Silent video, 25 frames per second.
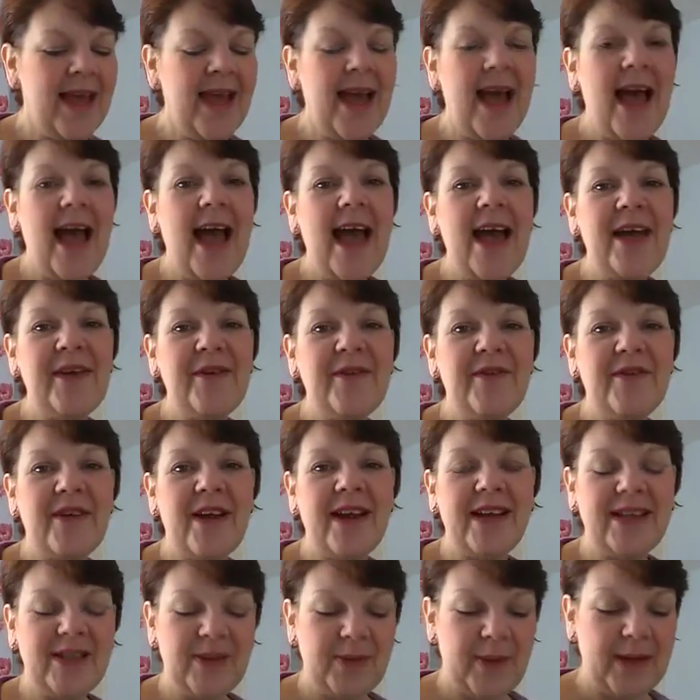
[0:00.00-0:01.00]
And
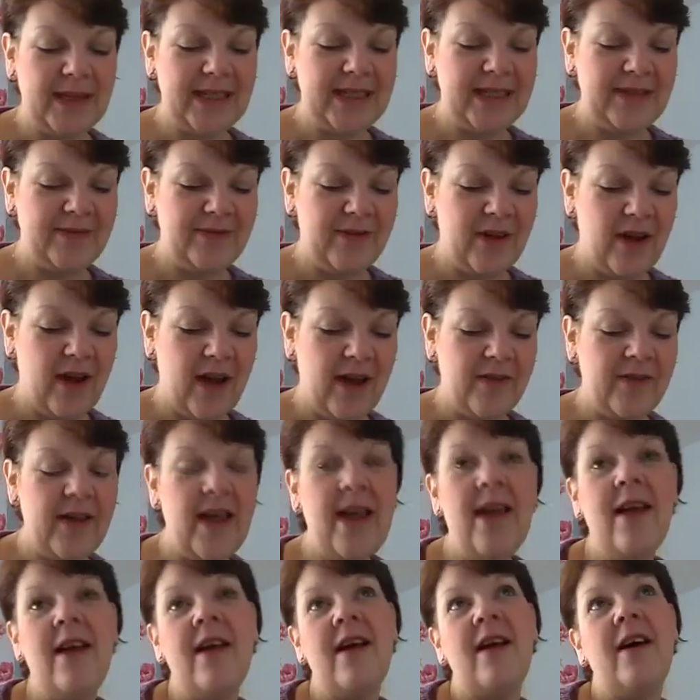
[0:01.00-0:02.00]
Fran25.
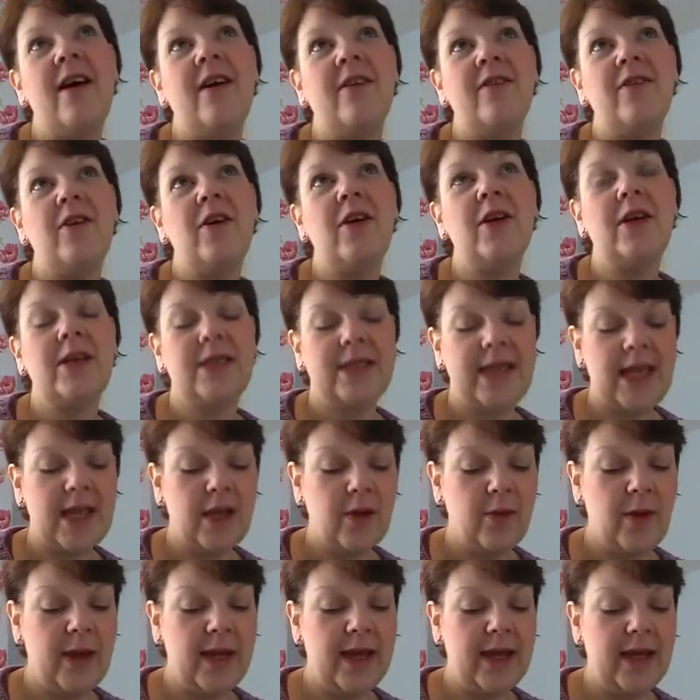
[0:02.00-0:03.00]
Got to say a
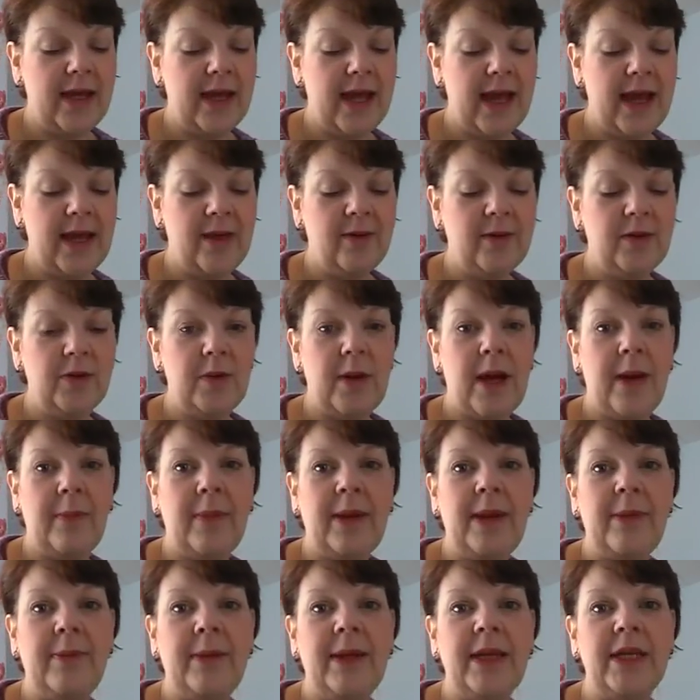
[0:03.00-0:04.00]
quick hello to
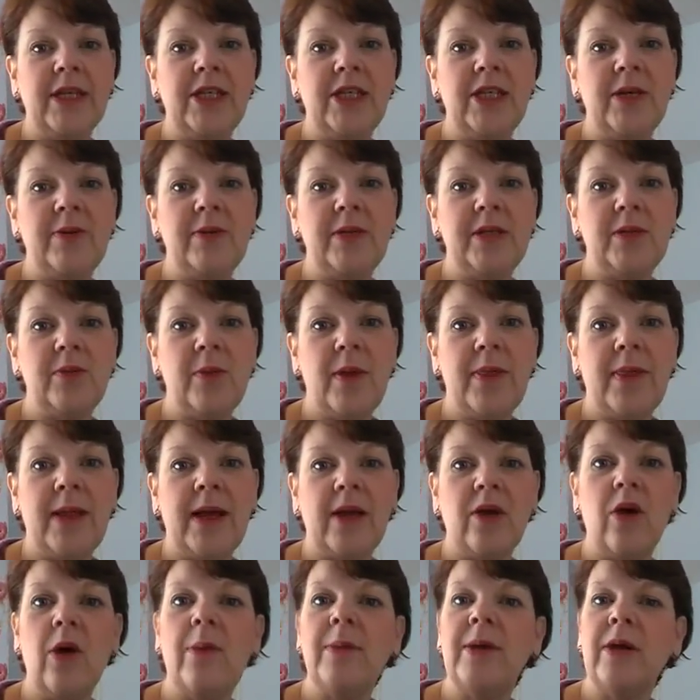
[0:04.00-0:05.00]
Abby because she was the one
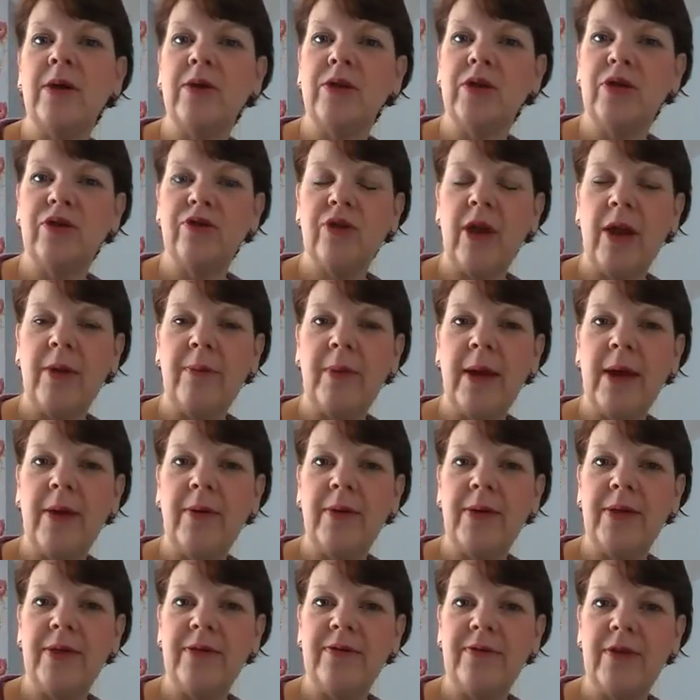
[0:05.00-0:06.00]
that got me onto Trout Mail
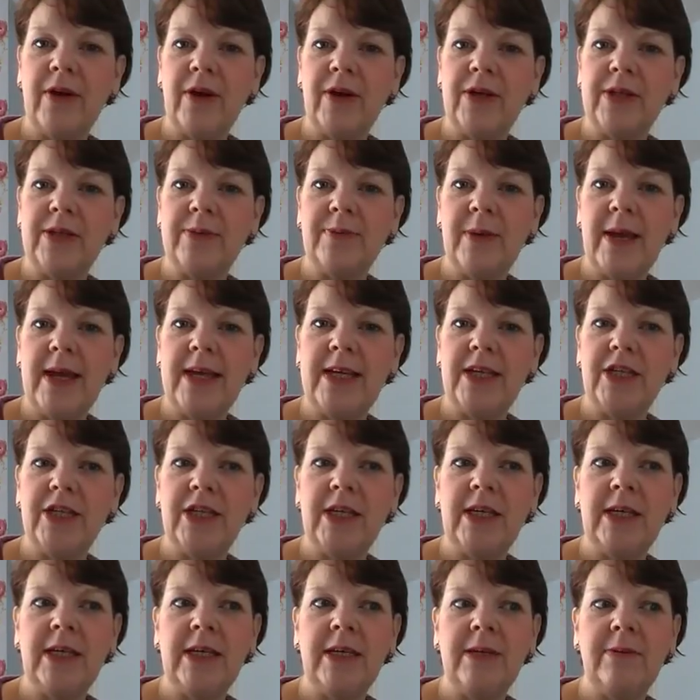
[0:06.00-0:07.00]
in the first May.
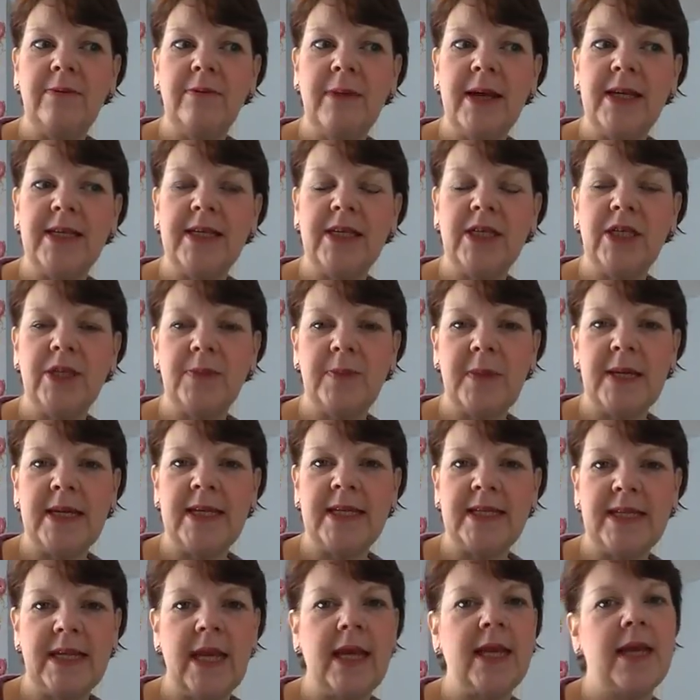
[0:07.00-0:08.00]
She messaged me
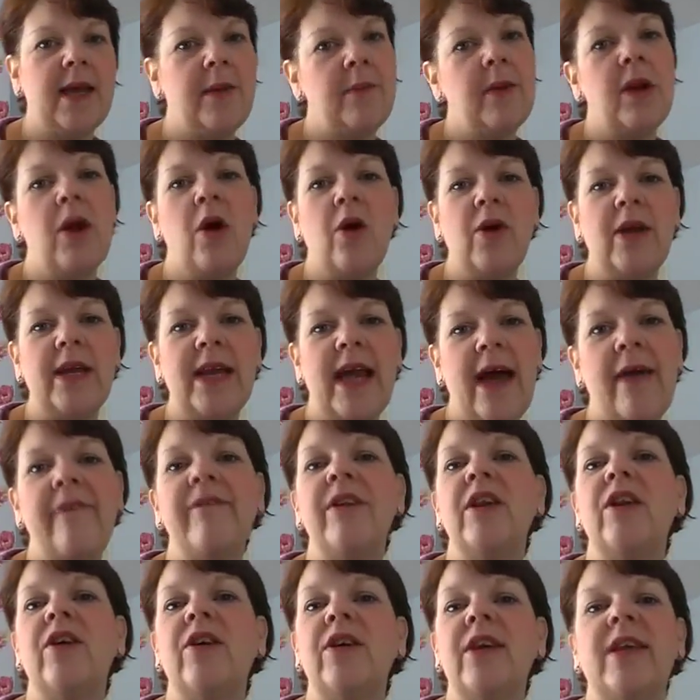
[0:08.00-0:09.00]
and said, come along and have
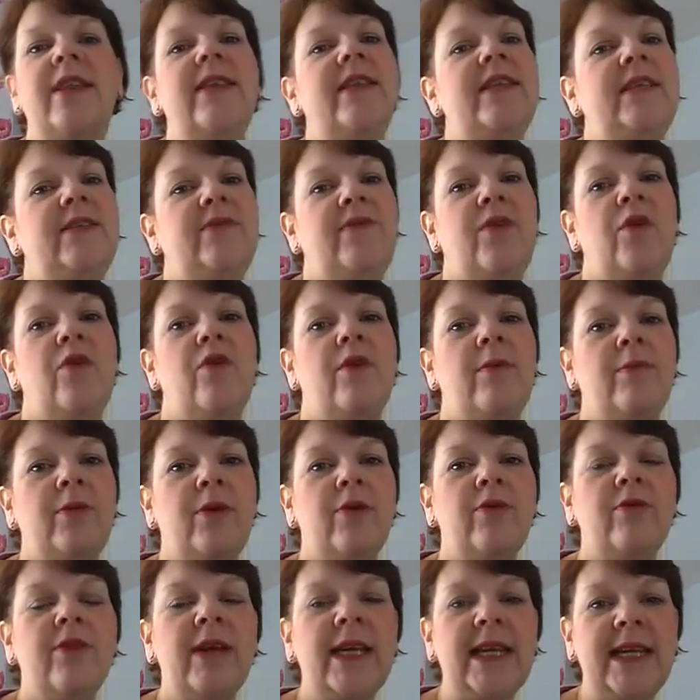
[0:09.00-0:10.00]
a look at this forum.
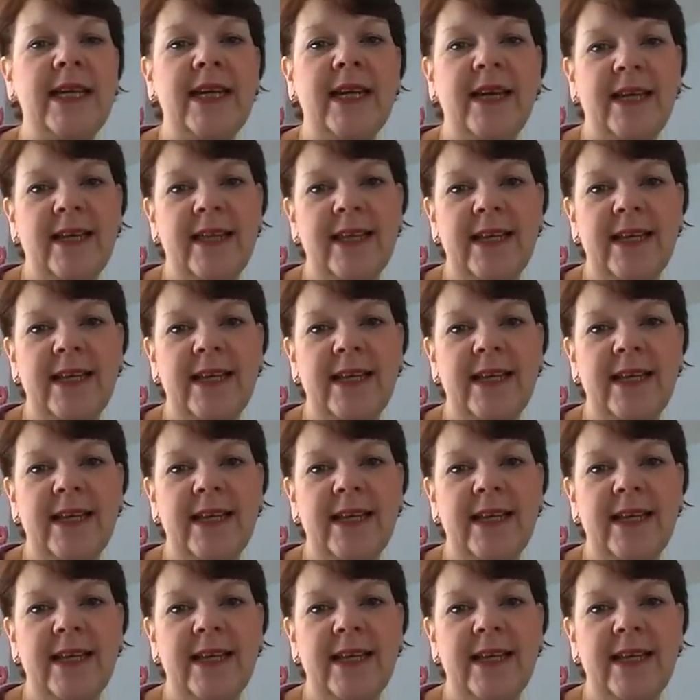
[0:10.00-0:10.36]
You'll really like